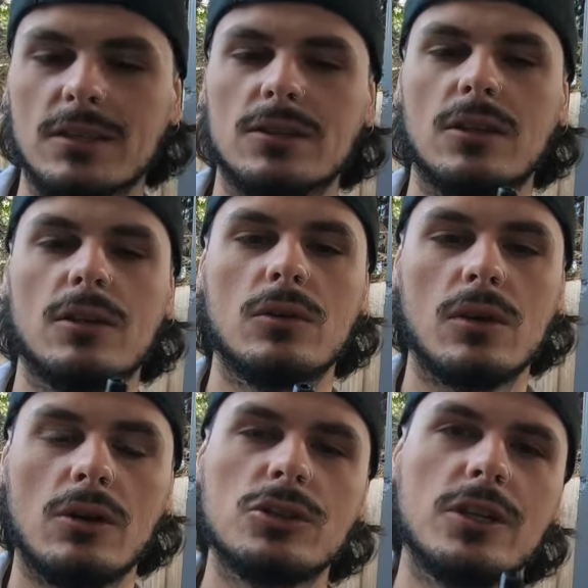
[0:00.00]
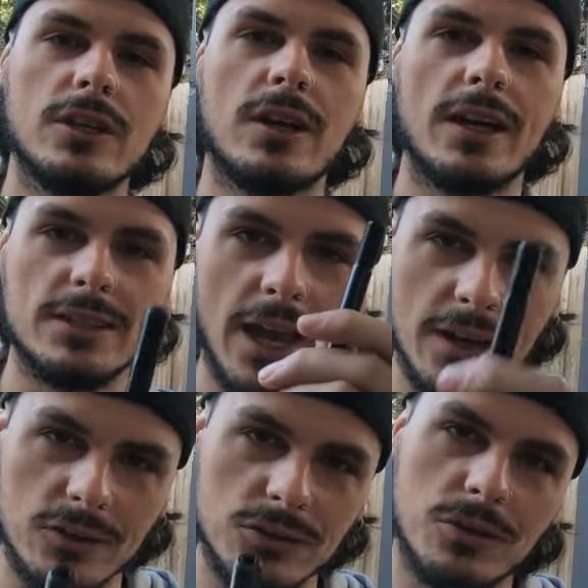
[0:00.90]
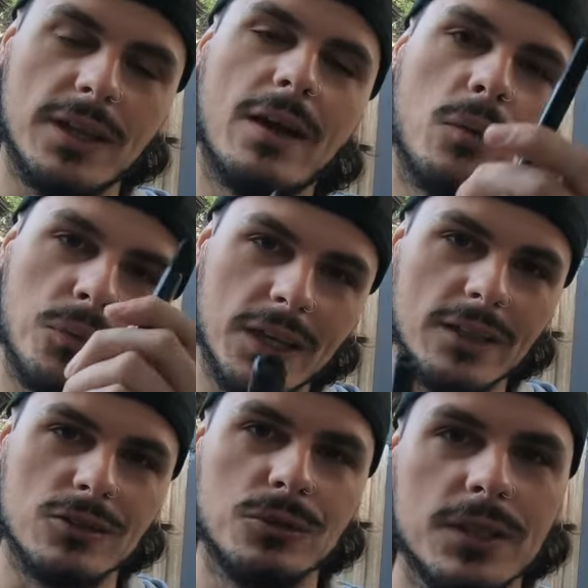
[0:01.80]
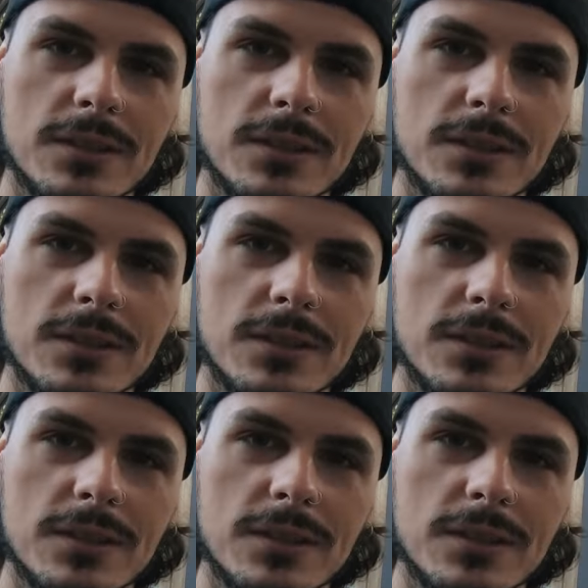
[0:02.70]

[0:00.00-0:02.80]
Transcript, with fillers: So I'll show you guys how to do all that when we get to